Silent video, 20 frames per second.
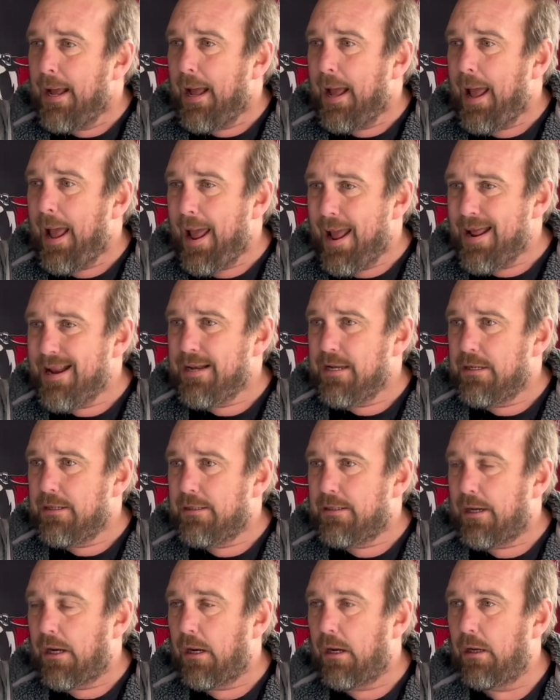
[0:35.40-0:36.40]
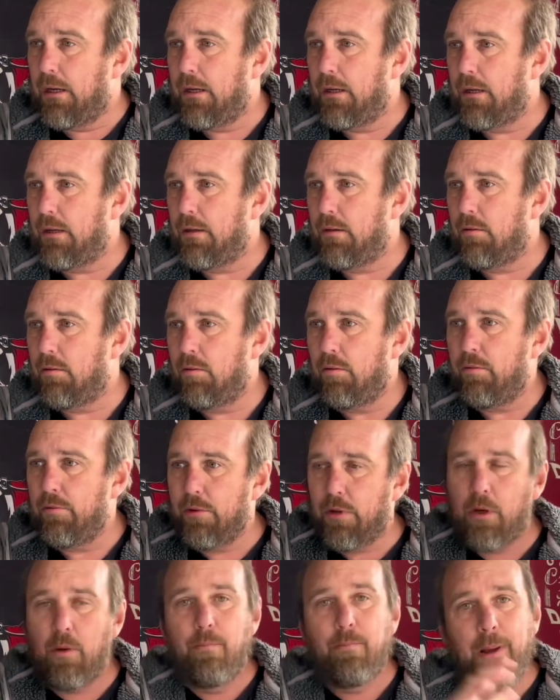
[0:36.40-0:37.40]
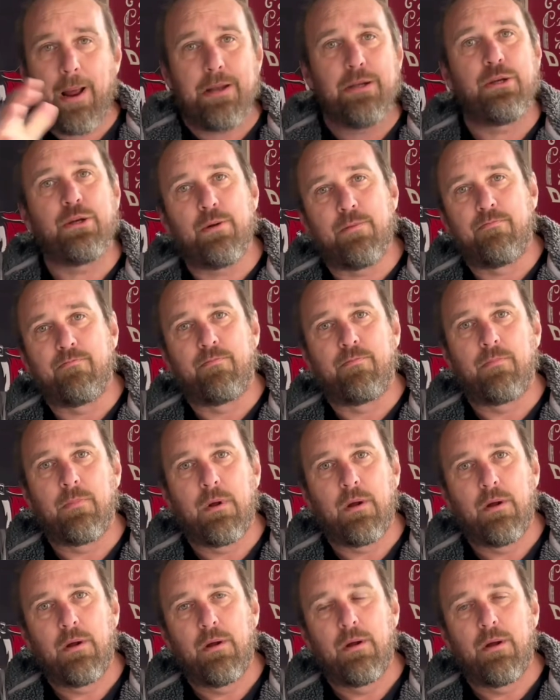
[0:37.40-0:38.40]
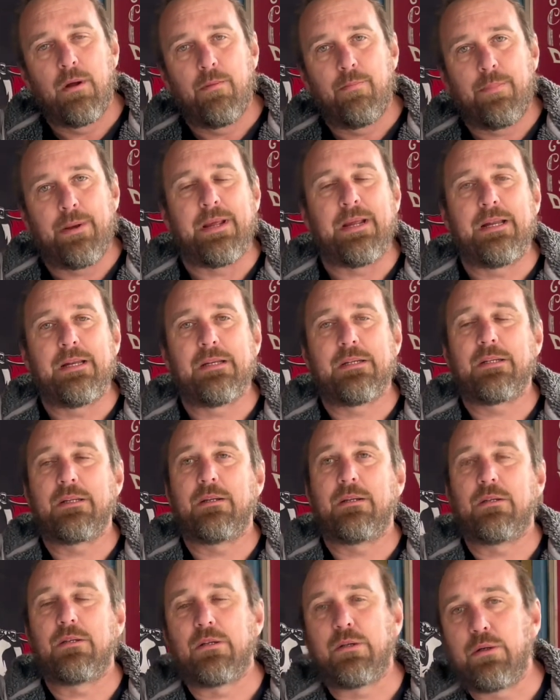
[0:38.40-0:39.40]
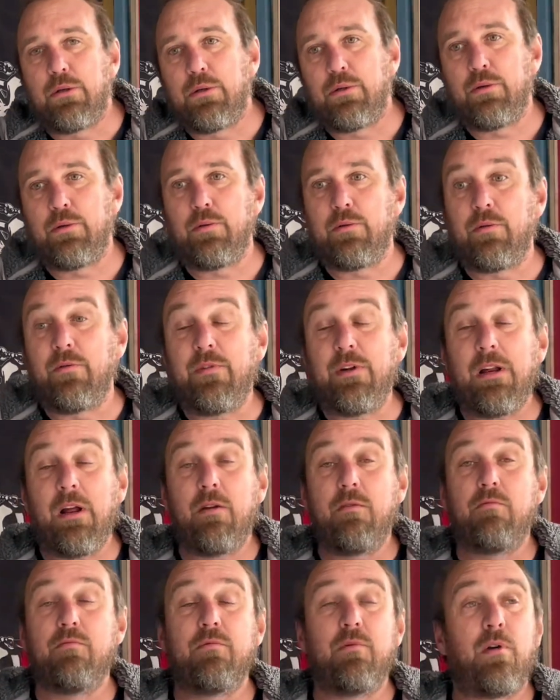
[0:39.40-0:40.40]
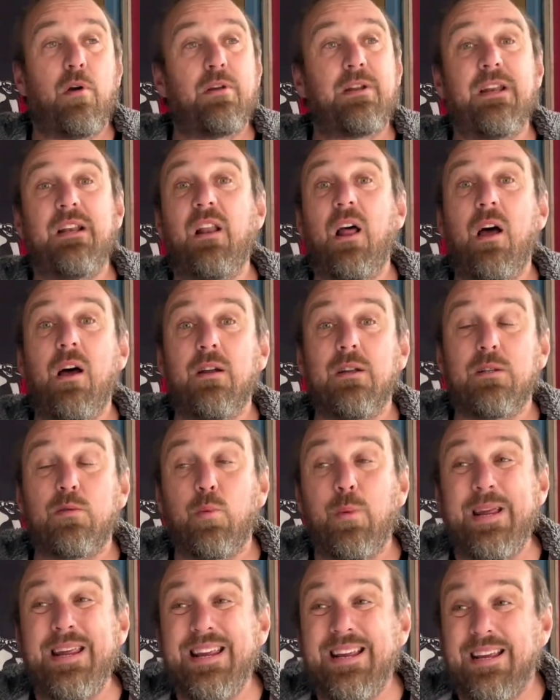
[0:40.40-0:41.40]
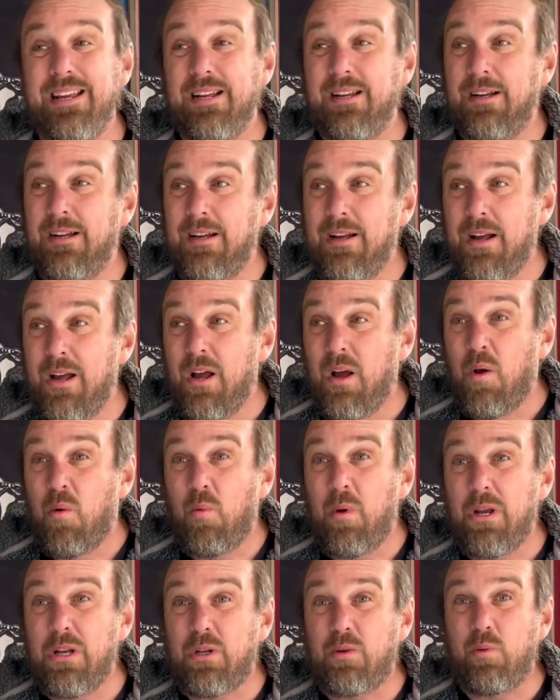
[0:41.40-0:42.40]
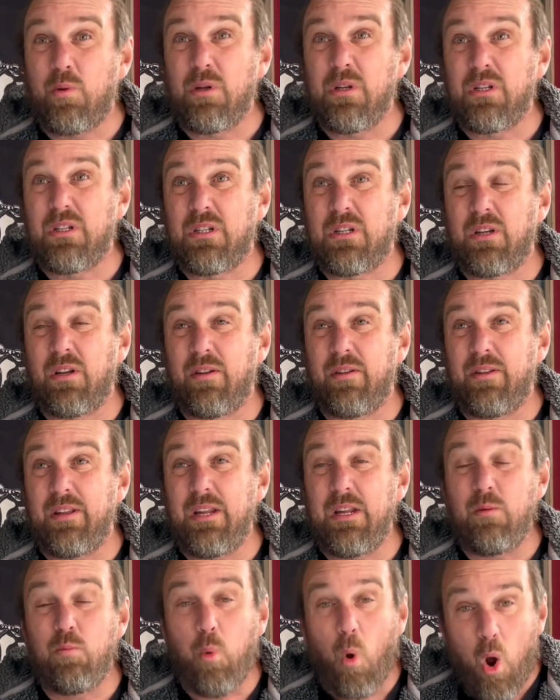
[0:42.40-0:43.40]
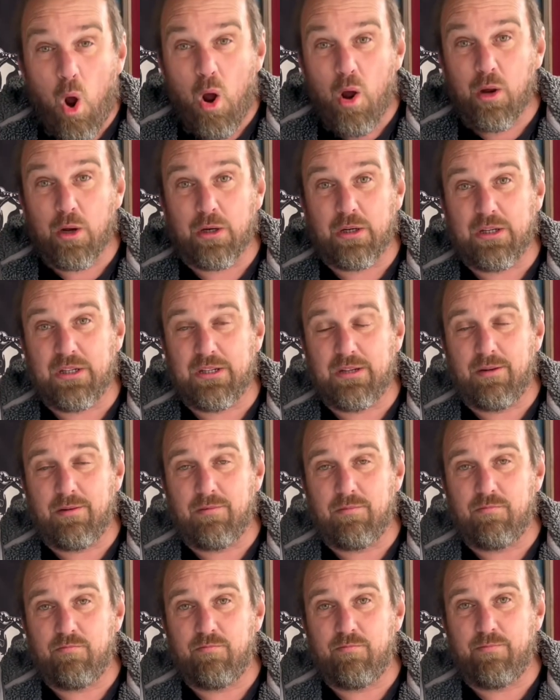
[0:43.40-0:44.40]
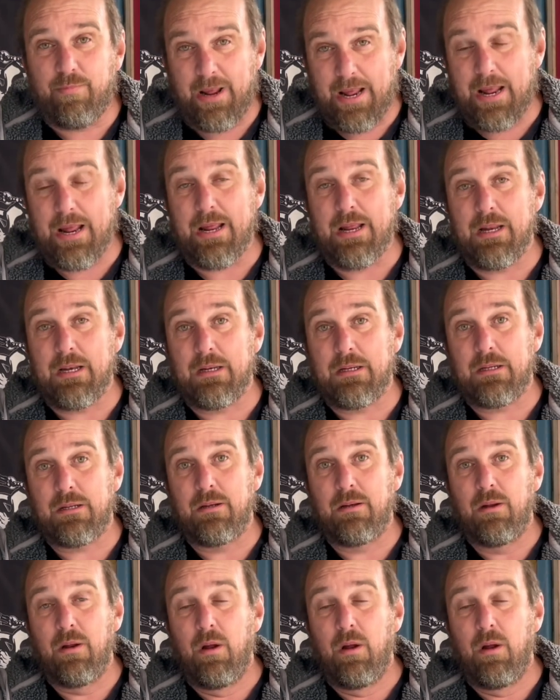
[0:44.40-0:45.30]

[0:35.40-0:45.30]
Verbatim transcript: And the companion piece to the video that I did last week, which was the worst beers,